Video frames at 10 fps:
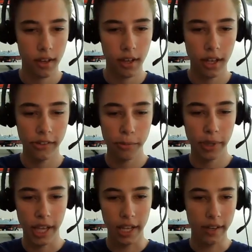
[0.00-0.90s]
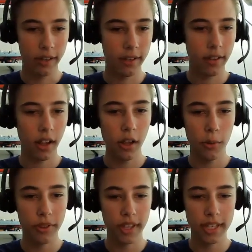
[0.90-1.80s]
is played. I'll go
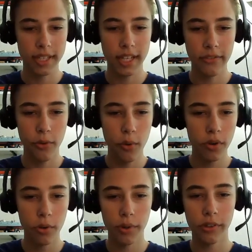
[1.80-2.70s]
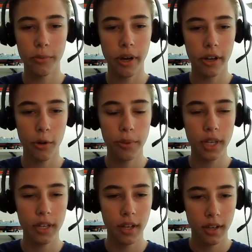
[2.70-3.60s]
with d4, queen's pawn
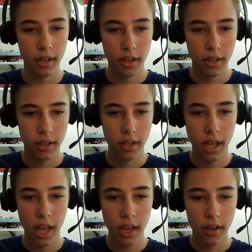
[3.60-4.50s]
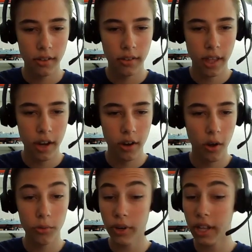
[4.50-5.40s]
opening, and they are
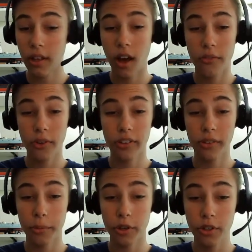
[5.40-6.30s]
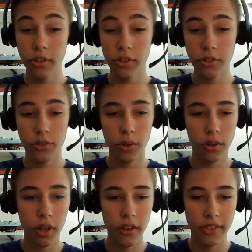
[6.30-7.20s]
already offering some good
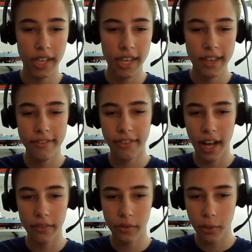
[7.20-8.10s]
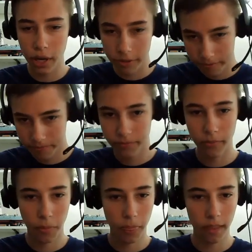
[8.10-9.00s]
control of the e5 square.
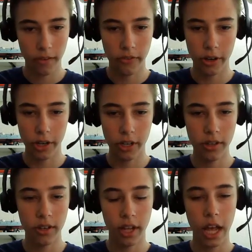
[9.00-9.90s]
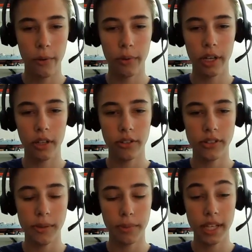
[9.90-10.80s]
Very good. I will
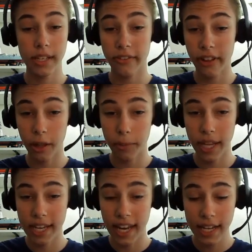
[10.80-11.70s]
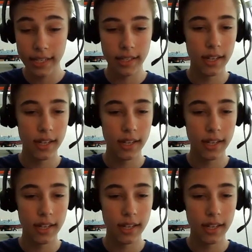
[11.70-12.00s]
simply develop a knight.